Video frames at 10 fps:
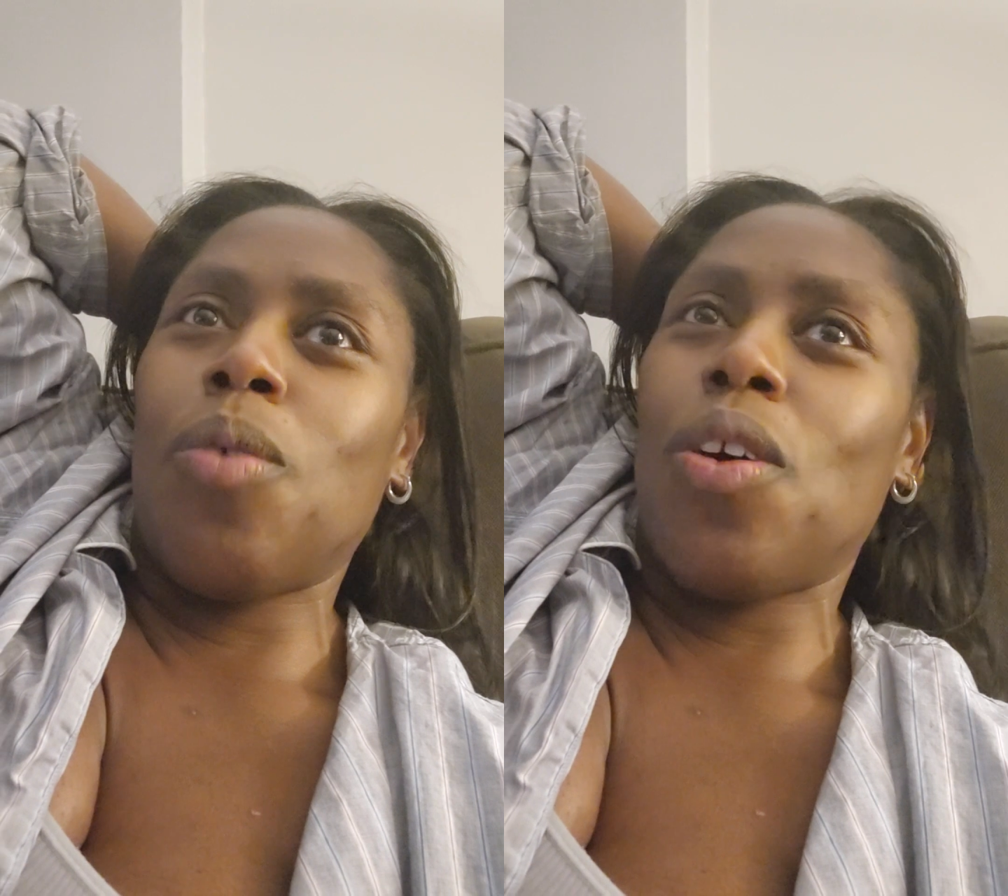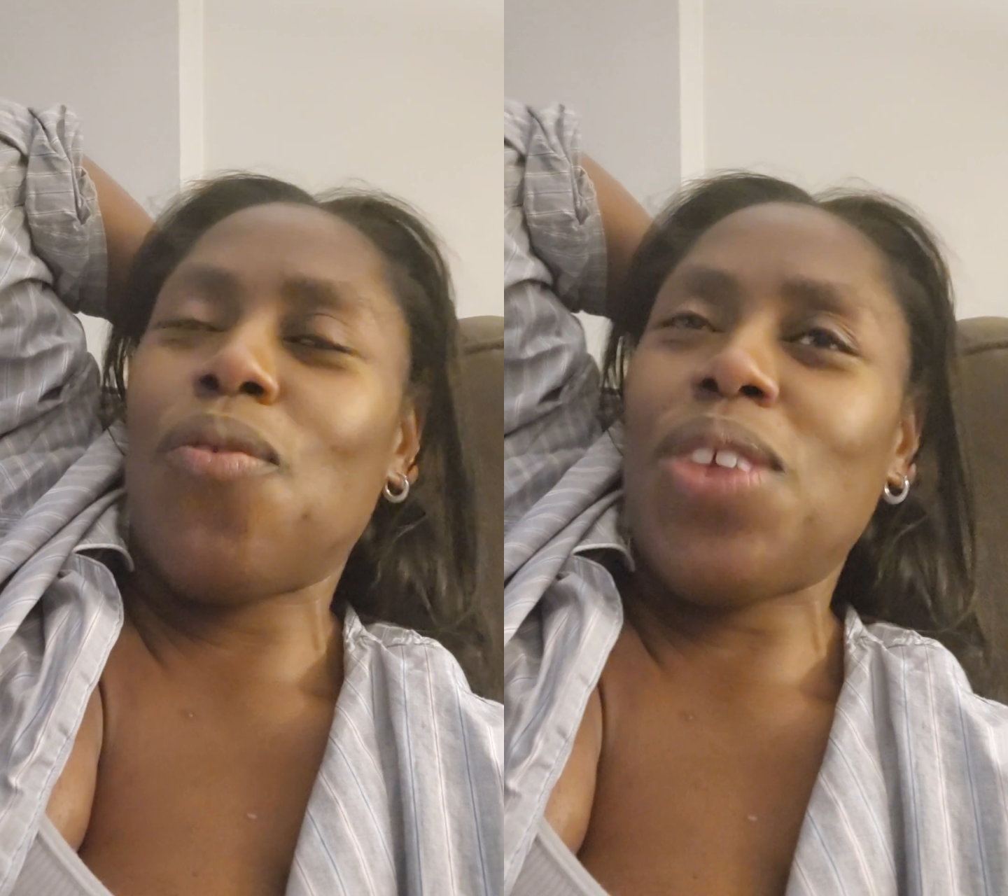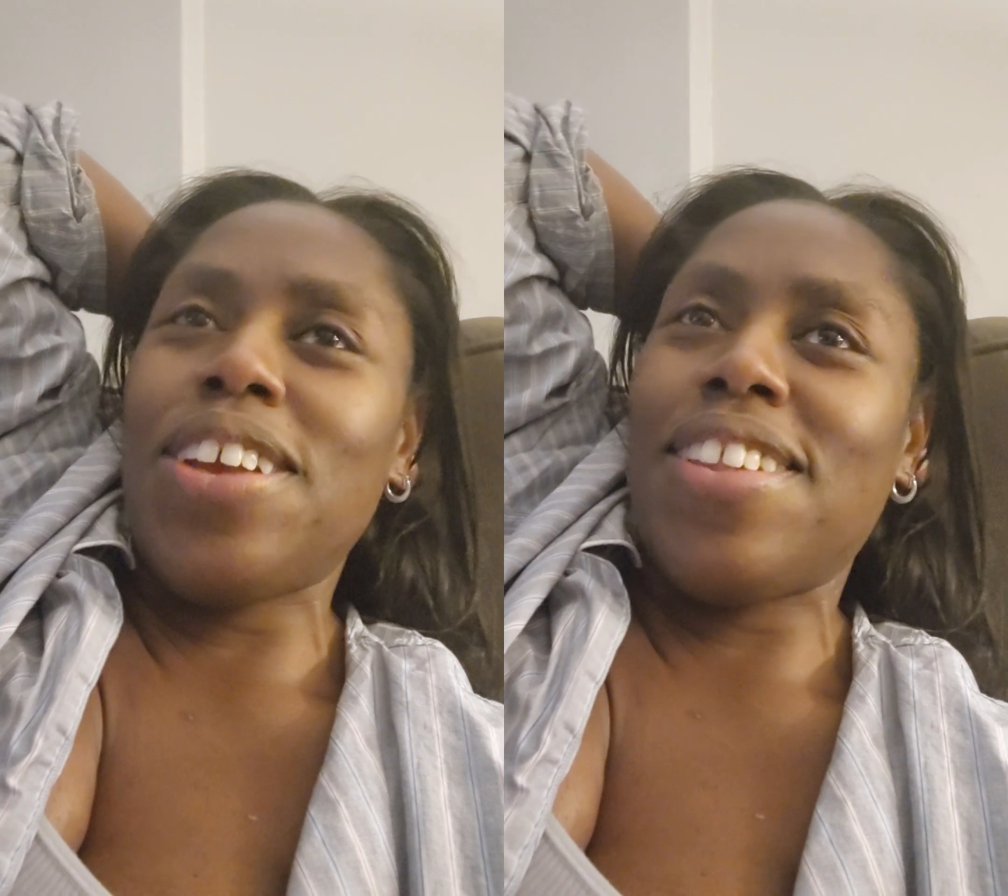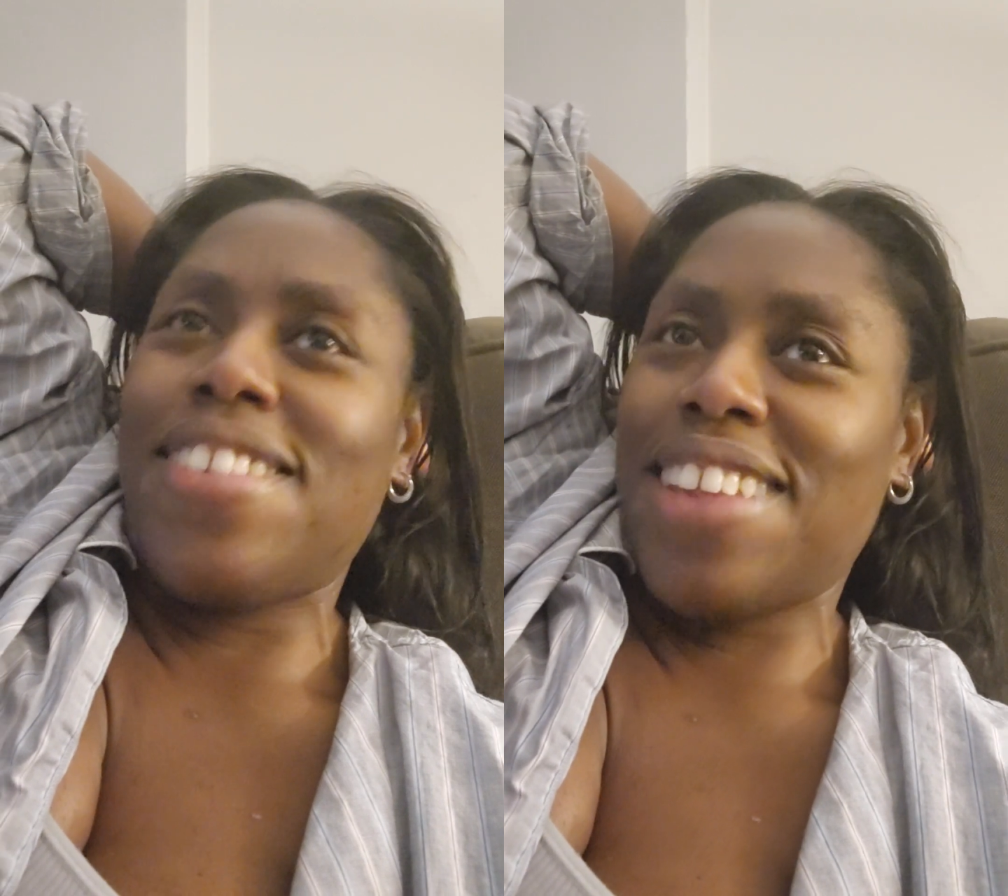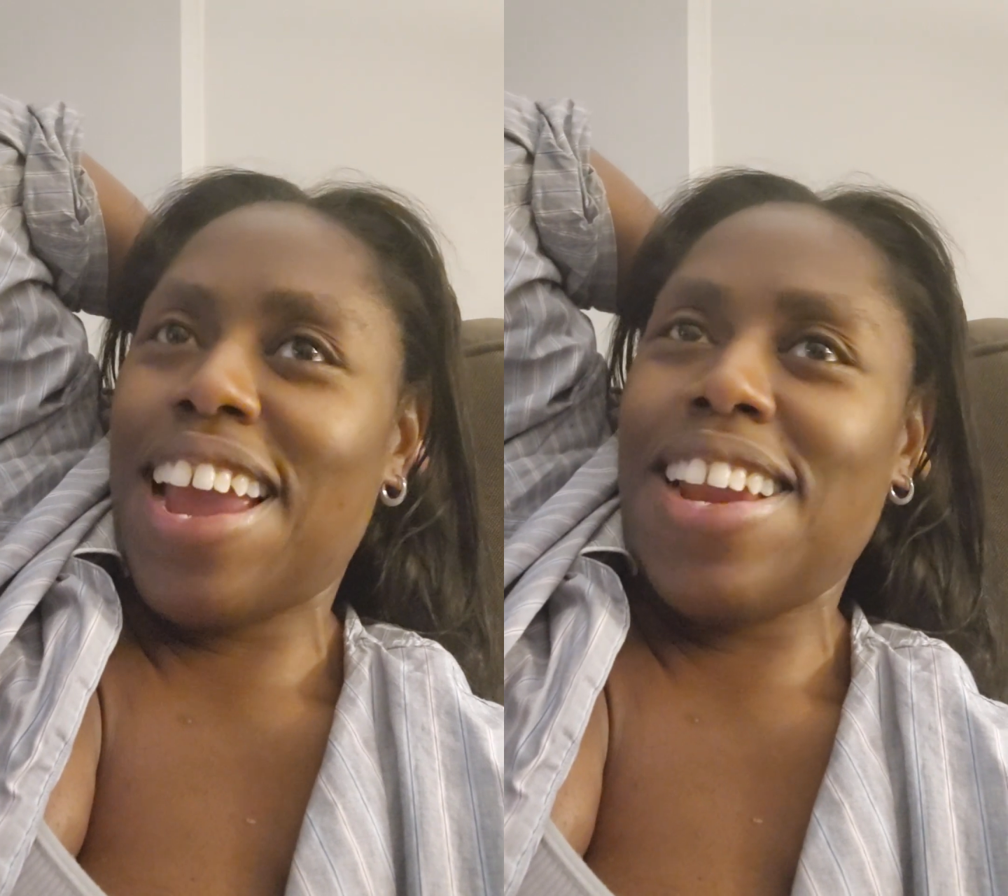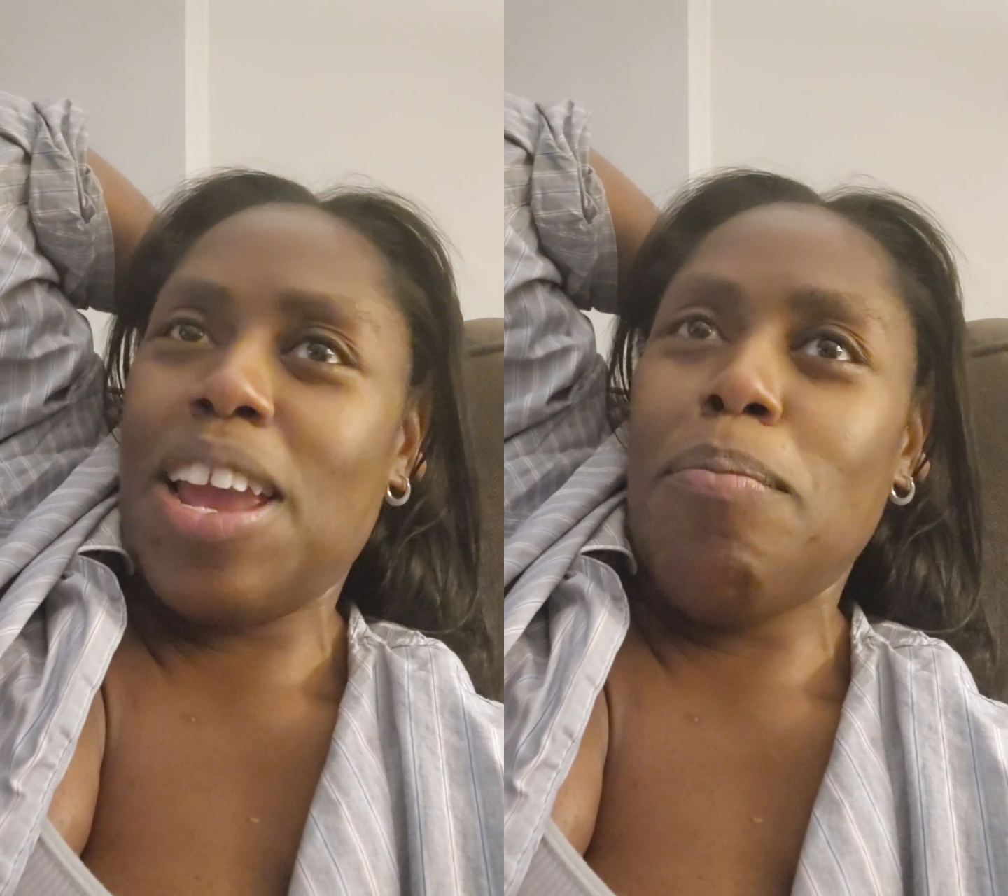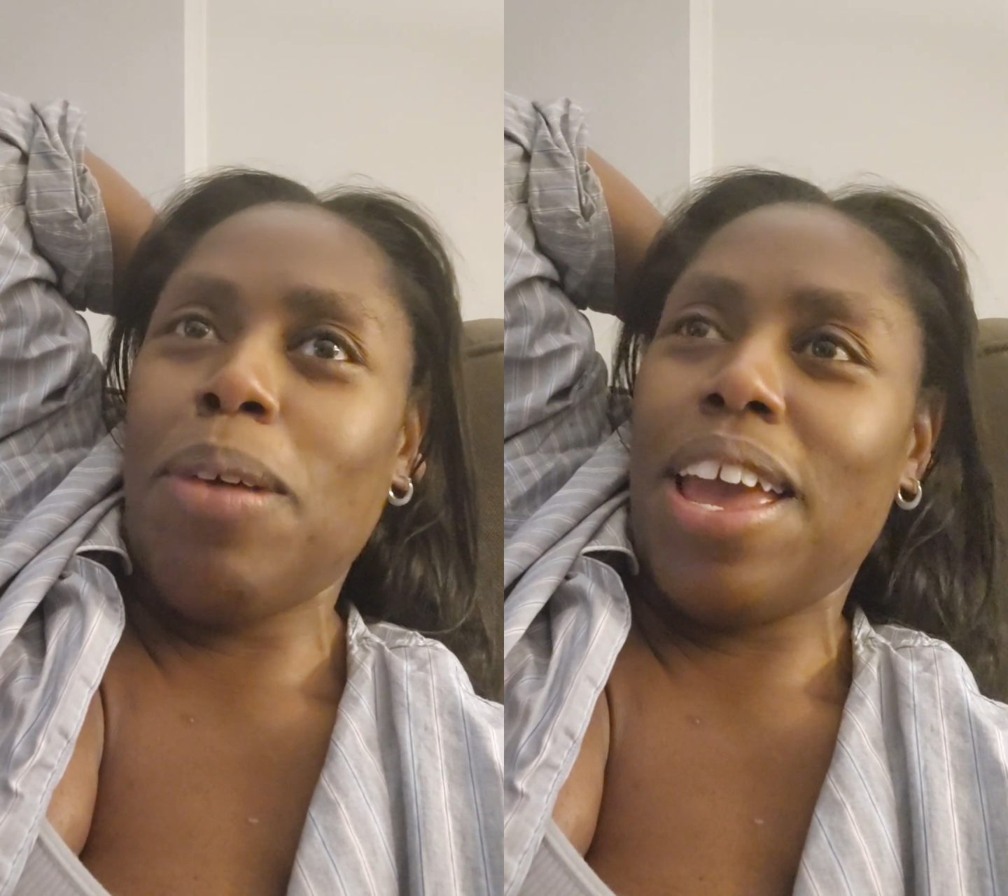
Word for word: we'll reinstate it,